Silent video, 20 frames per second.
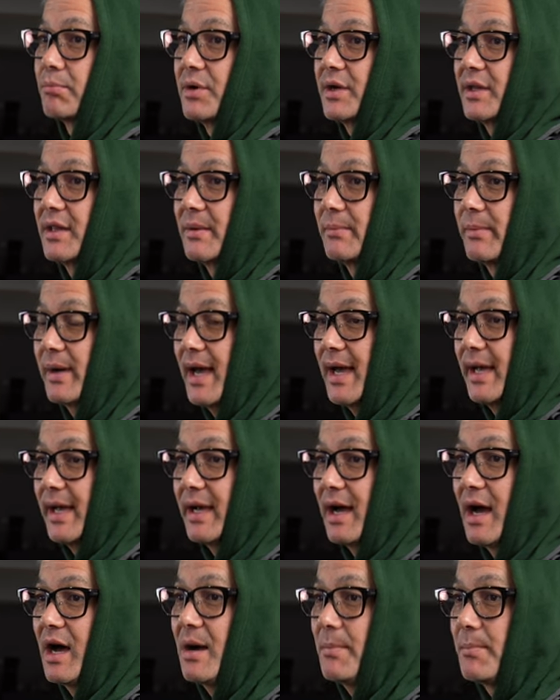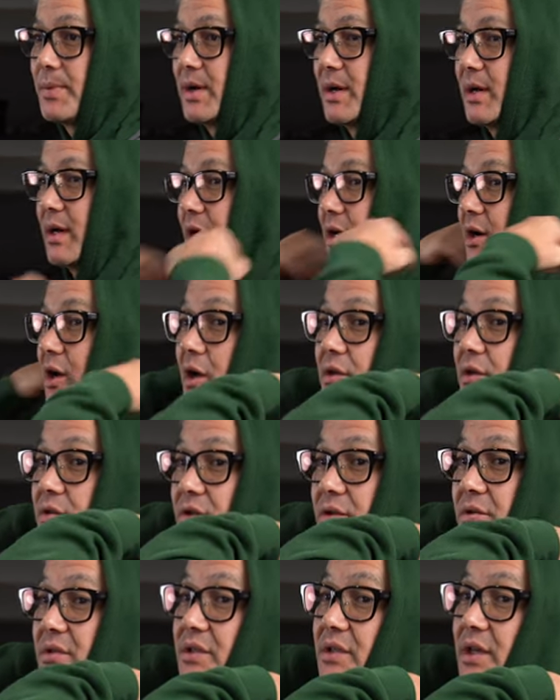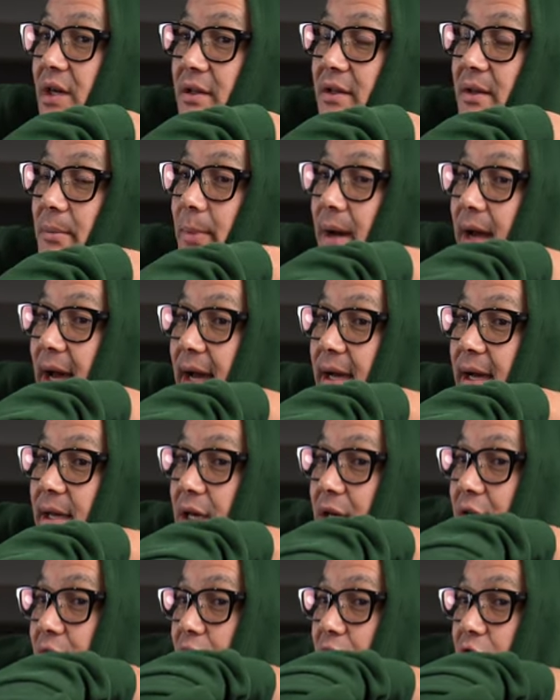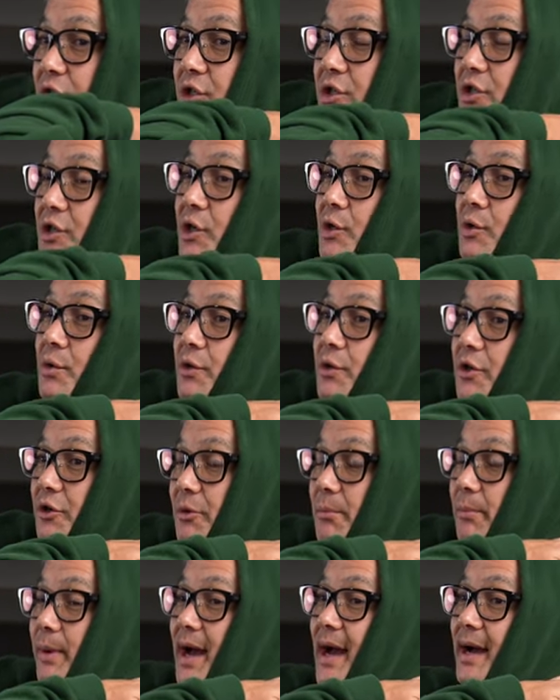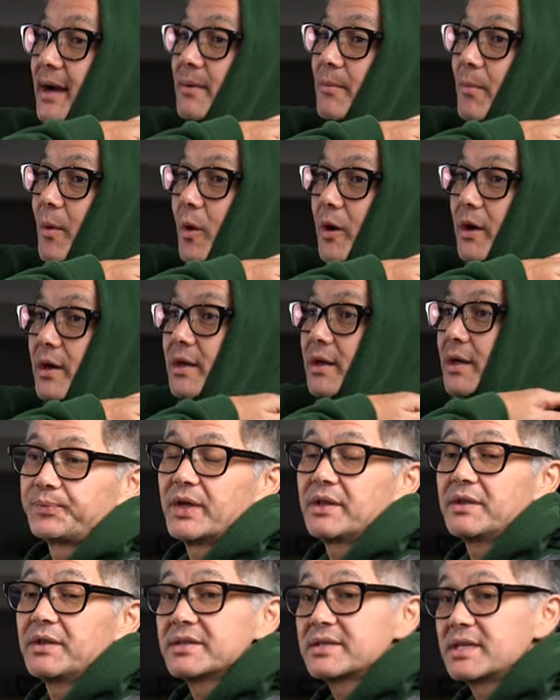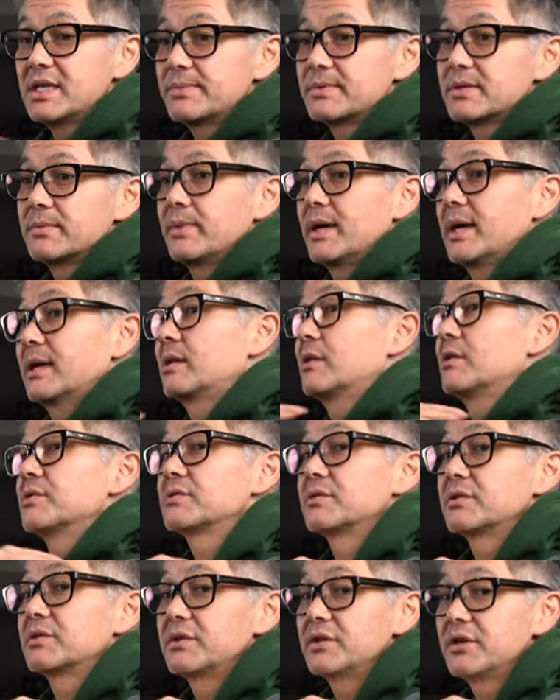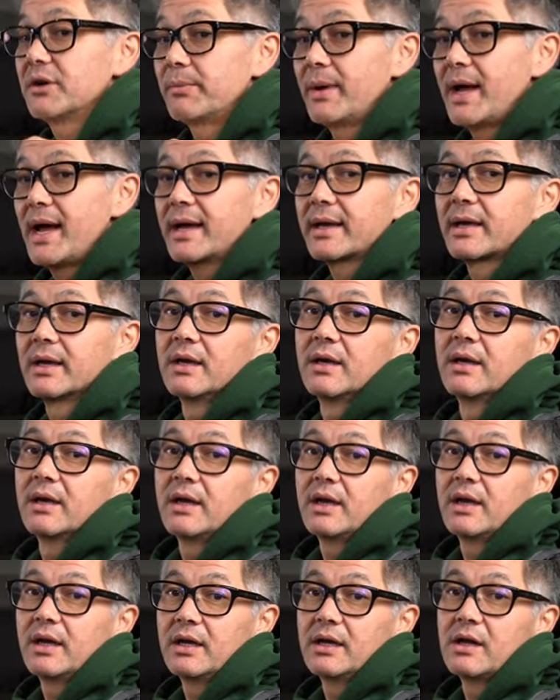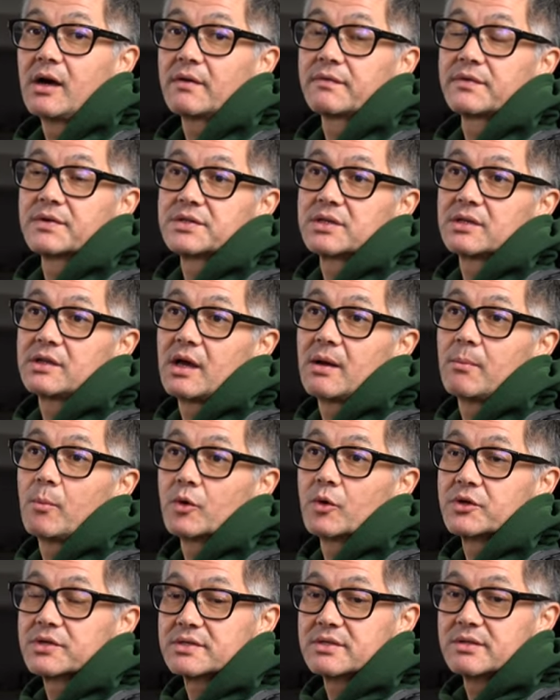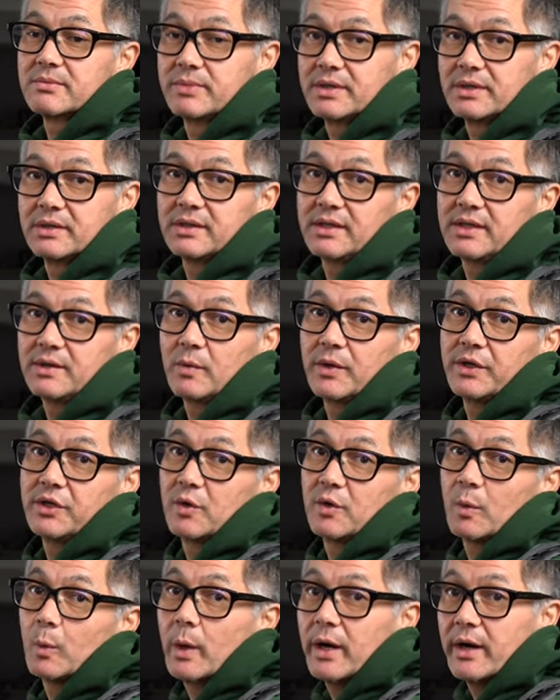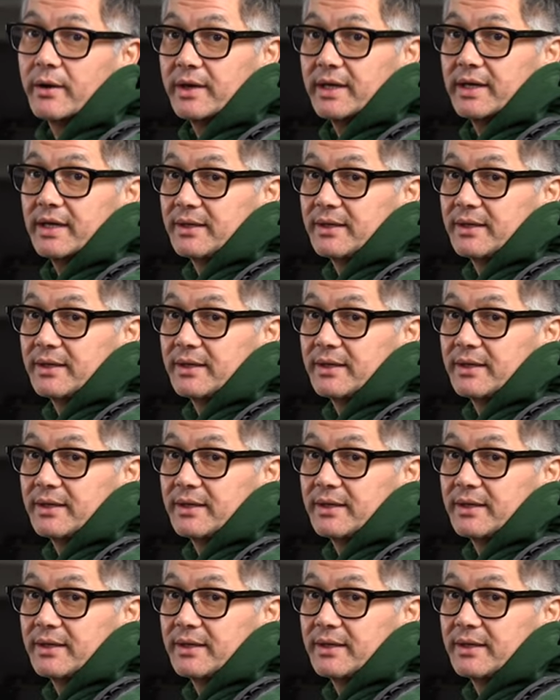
bring the bag up and also suck the bag to your back more. Now, this keeps the bag closer to your back and offers a lot more stability when you're wearing